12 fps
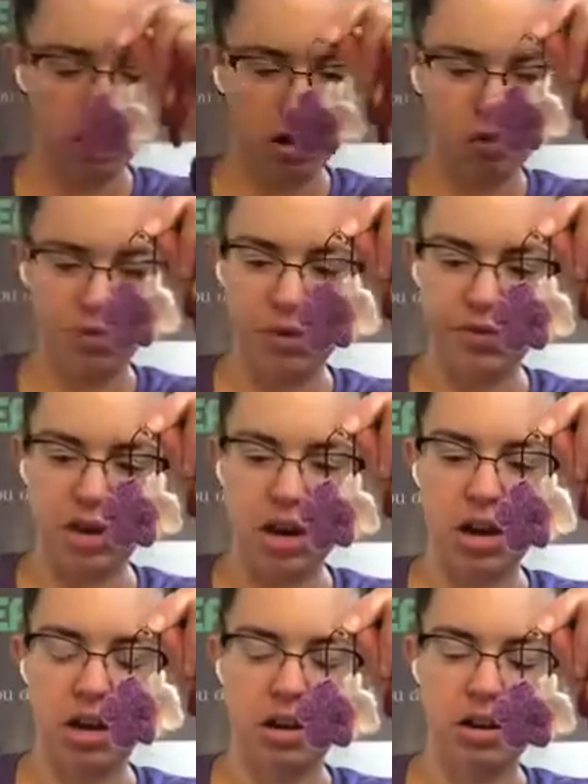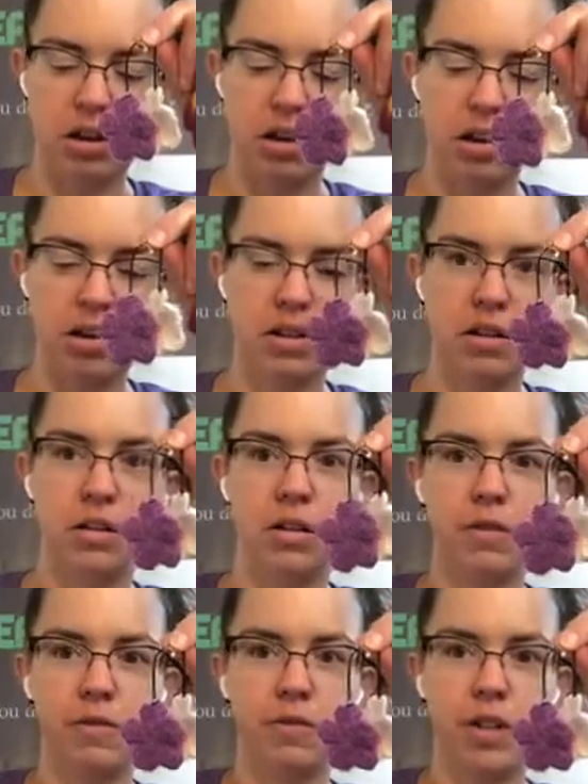We've got
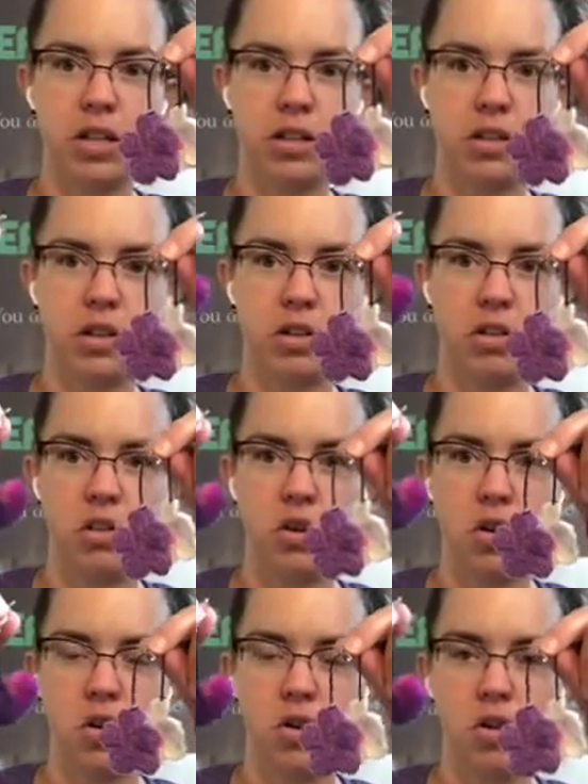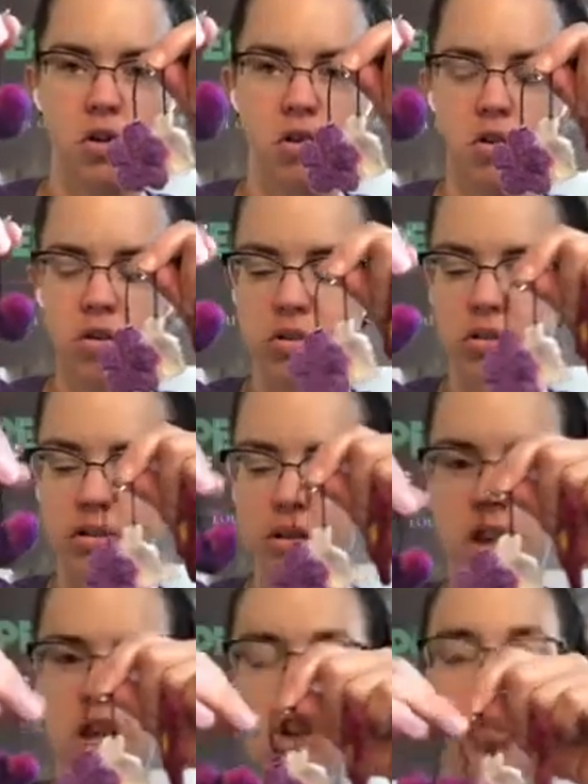felted hearts.
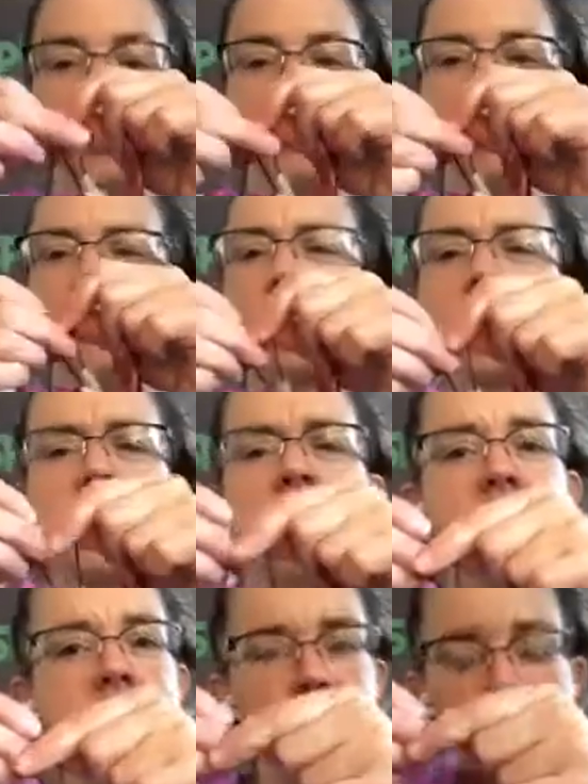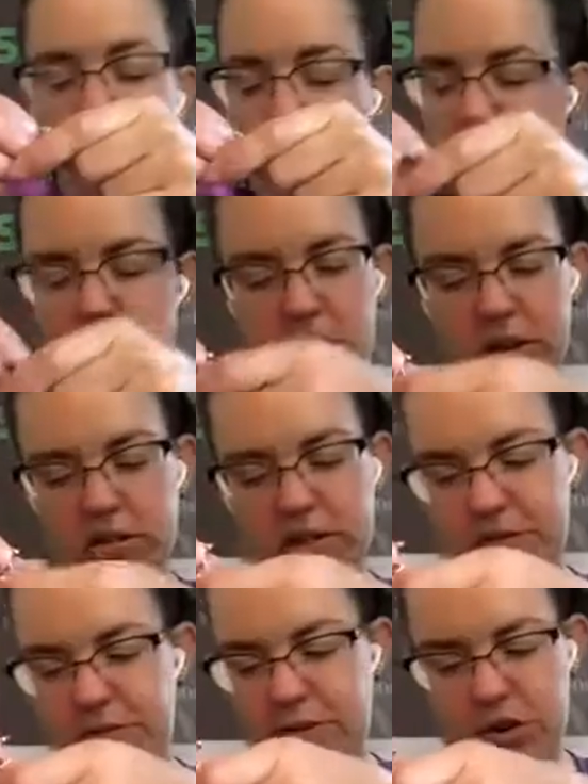You'll see these way better in the
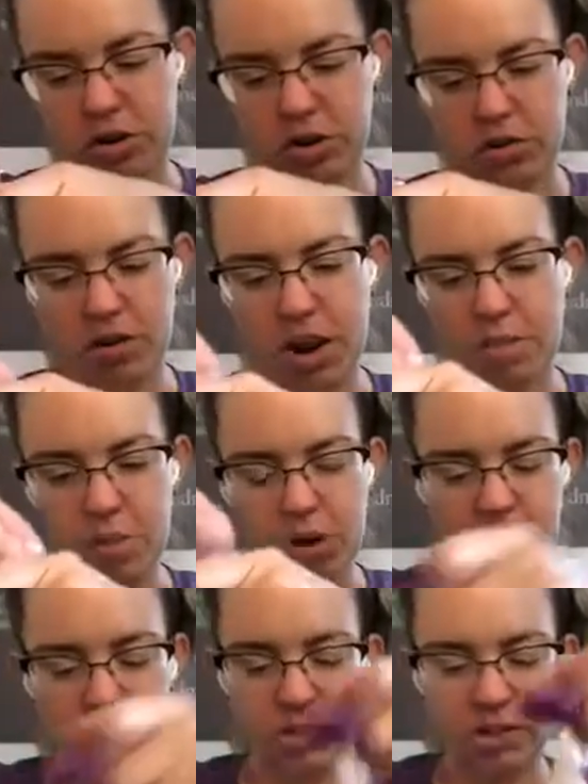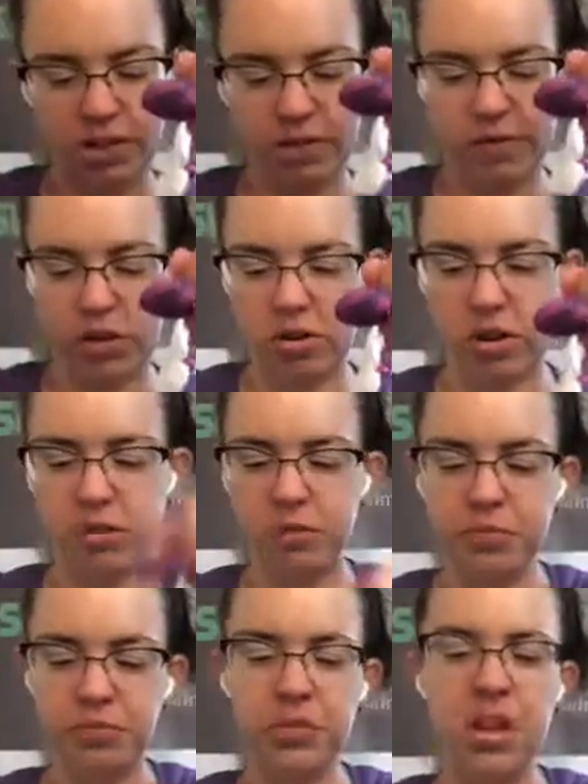photo. I posted a photo.
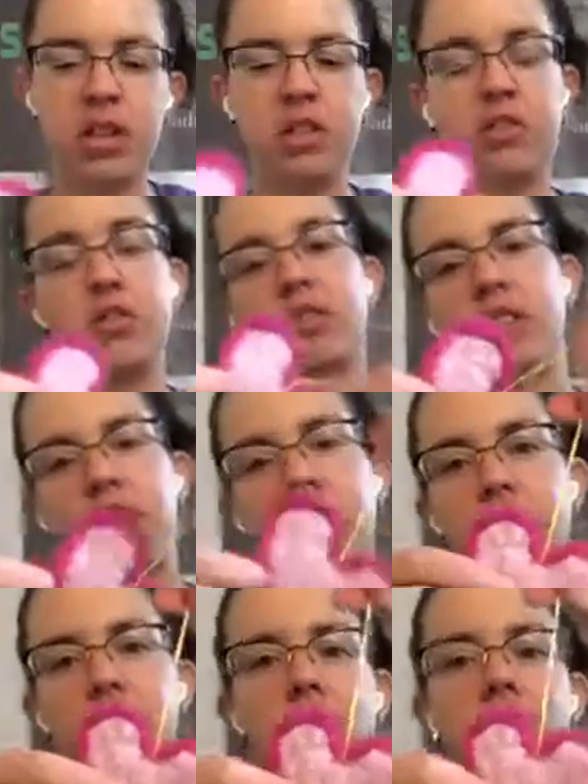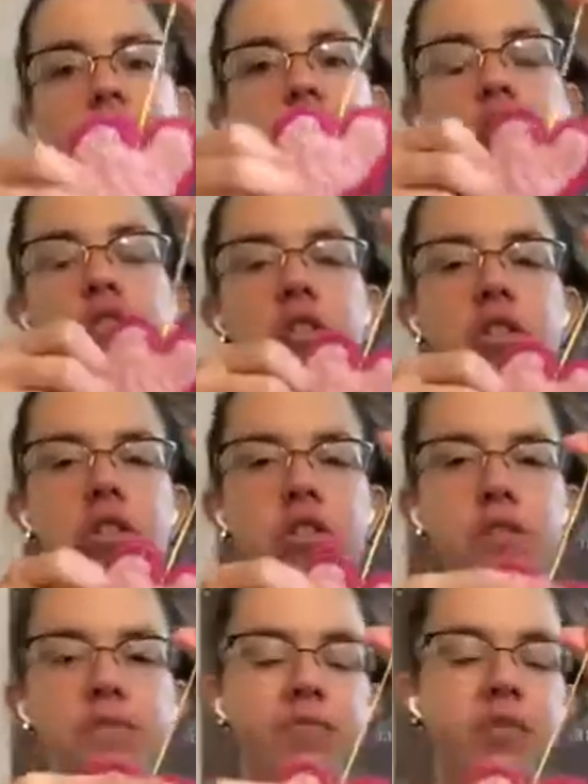There's like a large heart.